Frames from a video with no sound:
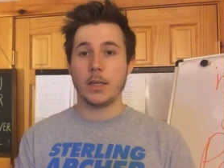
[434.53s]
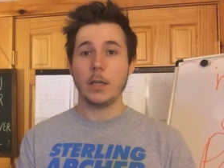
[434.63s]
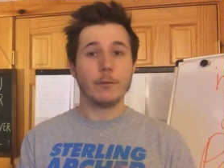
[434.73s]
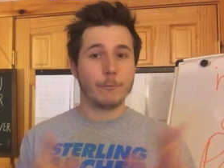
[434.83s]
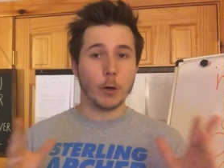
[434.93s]

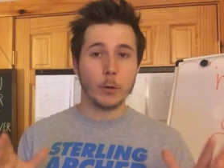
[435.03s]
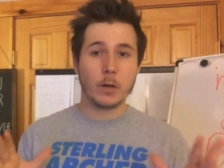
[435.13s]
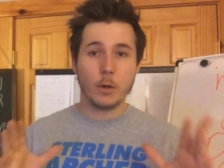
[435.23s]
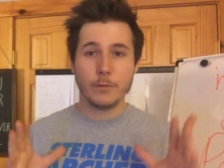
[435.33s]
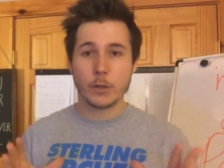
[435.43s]
Get a
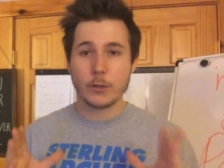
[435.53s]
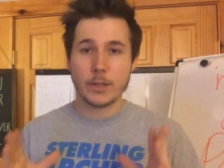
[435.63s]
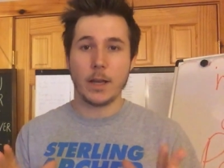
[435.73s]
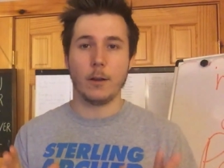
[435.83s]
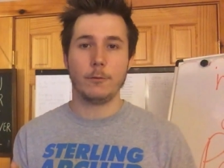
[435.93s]
photo of
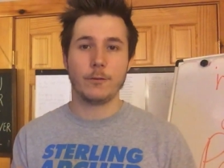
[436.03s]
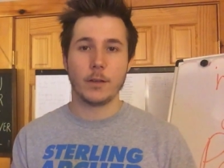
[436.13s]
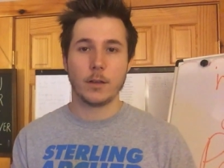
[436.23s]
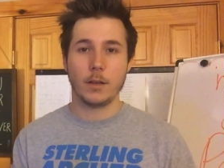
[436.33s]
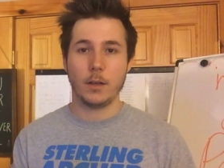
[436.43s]

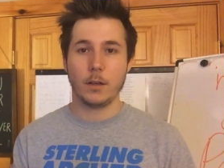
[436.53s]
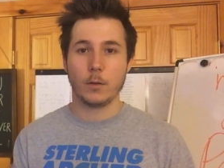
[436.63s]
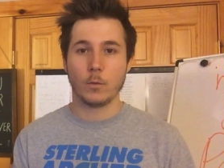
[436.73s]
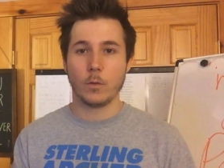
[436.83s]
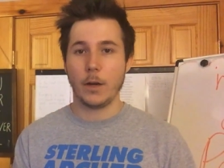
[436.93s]
yourself.
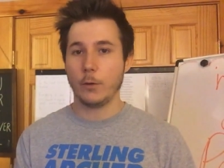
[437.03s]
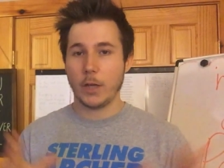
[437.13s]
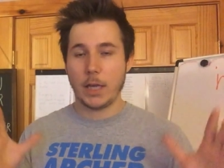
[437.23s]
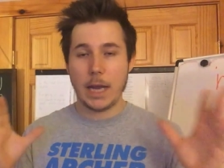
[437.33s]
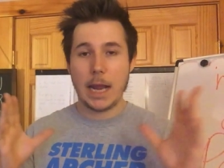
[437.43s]
I
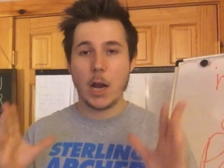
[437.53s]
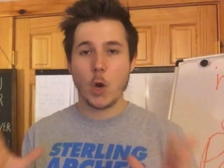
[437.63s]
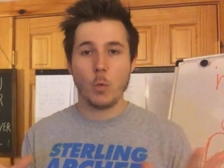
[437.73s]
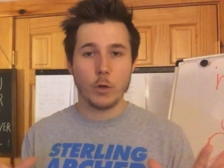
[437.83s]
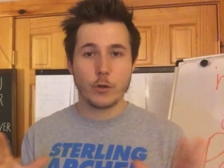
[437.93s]
don't
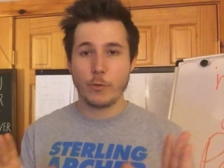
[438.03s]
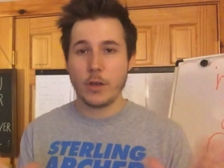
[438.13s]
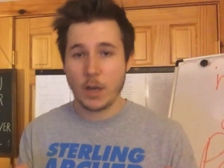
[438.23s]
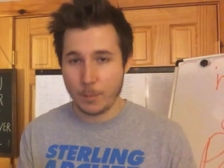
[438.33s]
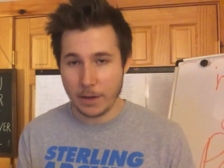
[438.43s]
care what you
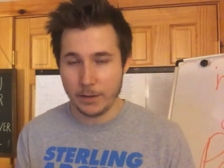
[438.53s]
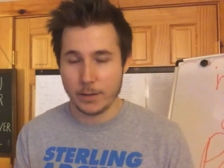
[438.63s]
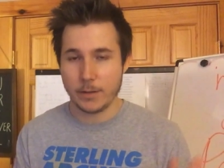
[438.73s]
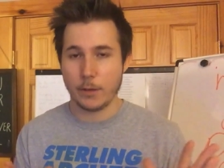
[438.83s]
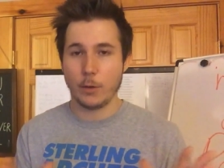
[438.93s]
think about
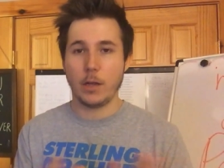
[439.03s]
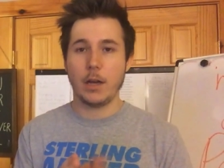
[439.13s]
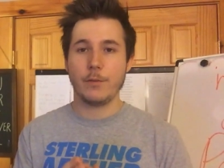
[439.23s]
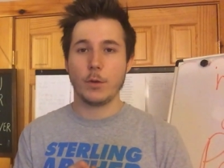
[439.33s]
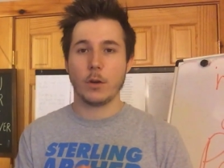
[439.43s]
this. I know a
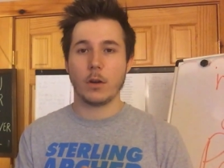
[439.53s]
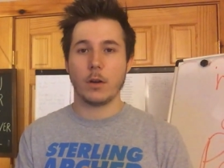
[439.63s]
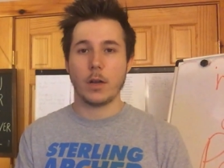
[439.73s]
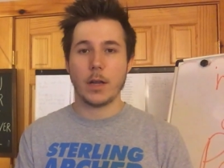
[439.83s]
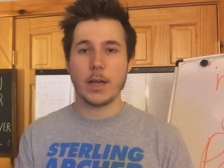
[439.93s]
lot of you
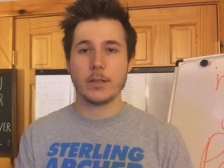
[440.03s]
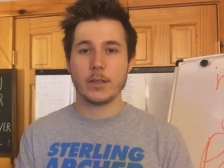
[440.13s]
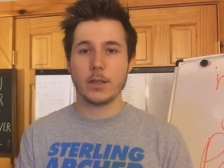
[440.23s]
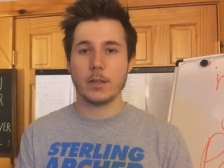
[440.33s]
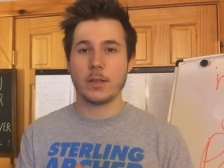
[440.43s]
are
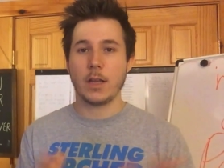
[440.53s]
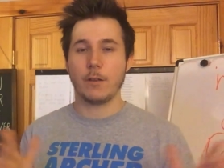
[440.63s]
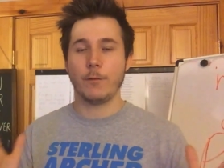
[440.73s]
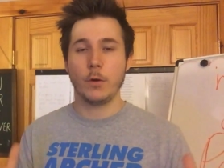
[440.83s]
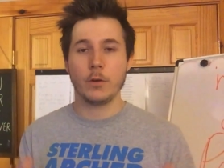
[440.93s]
hesitant to
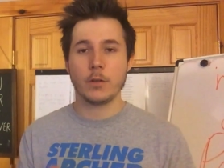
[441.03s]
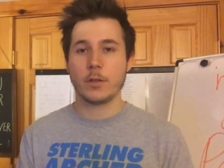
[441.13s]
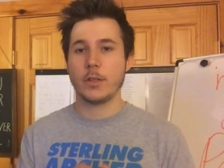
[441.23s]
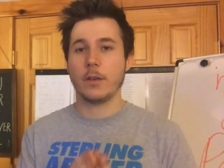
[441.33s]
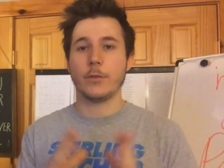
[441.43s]
take photos
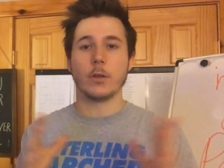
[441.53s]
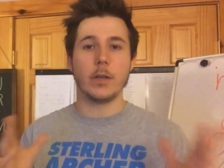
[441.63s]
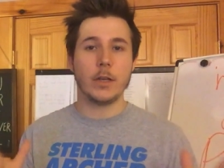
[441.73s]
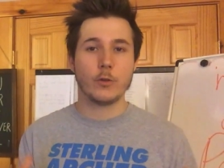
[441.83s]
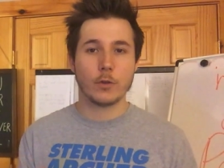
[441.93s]
of yourself.
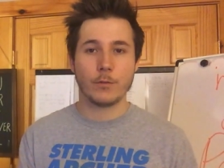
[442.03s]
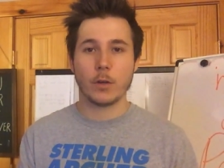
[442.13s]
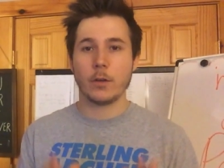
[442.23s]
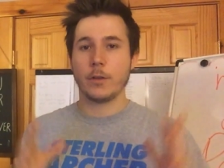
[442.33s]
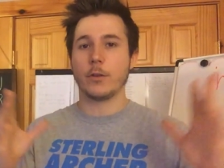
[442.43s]
You're
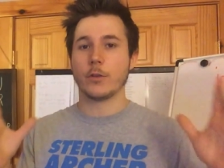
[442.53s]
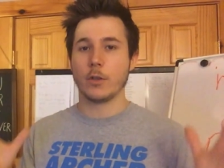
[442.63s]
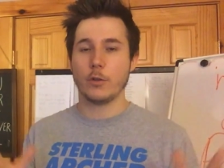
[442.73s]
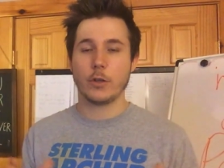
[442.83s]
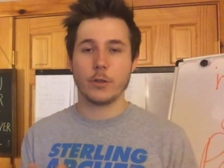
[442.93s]
introverted, you're,
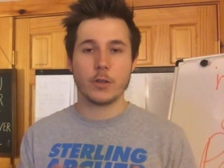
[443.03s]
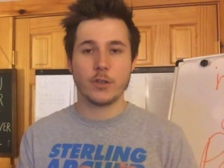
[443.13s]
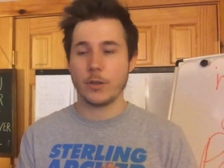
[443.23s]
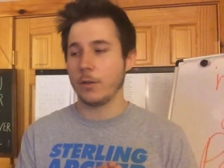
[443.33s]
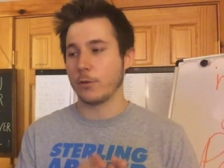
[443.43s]
social,
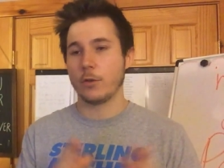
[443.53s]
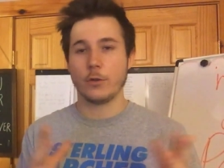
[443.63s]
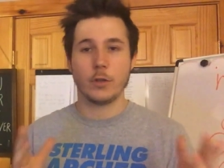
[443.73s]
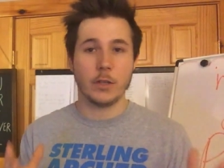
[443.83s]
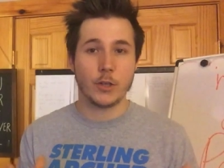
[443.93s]
you're
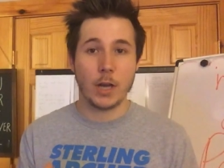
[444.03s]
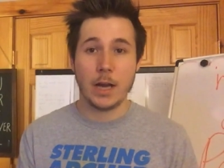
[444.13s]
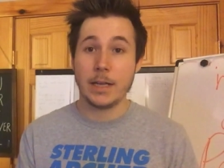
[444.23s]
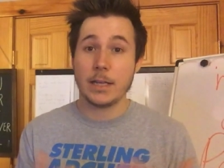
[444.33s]
socially shy.